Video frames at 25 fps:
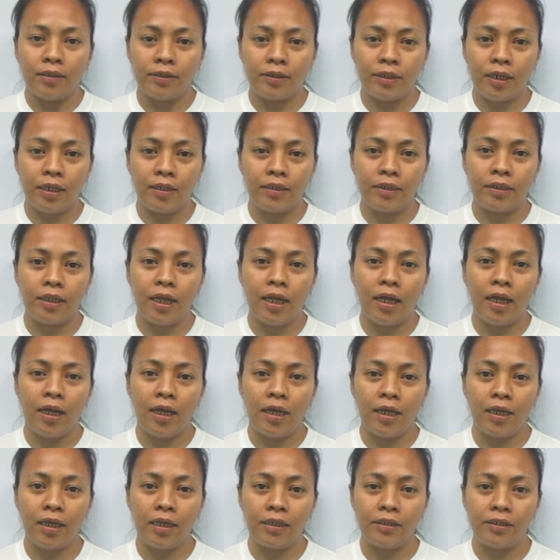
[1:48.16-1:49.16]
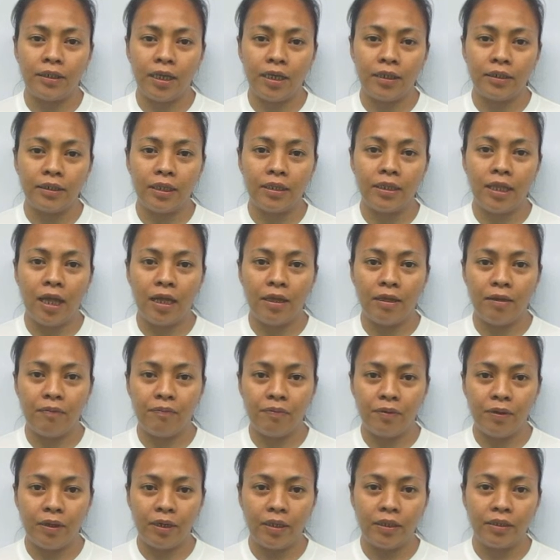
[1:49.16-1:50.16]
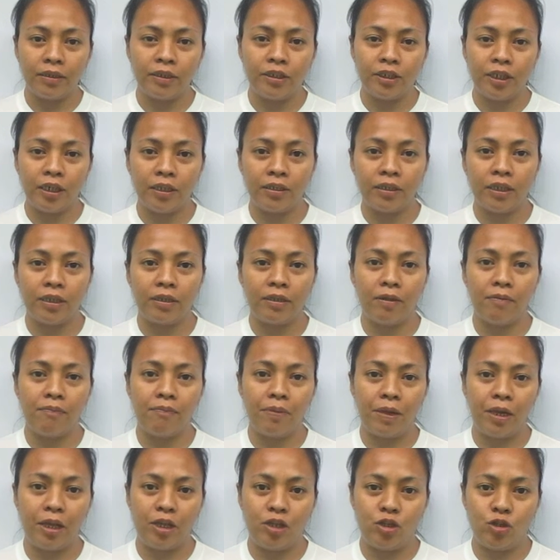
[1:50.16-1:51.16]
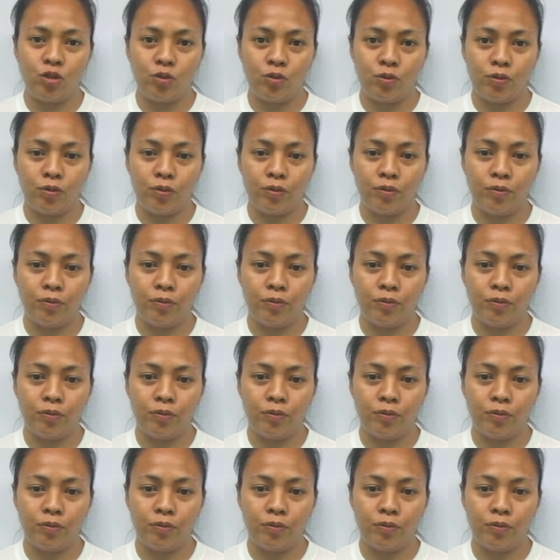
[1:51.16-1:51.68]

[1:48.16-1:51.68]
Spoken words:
Check the diaper and check the temperature.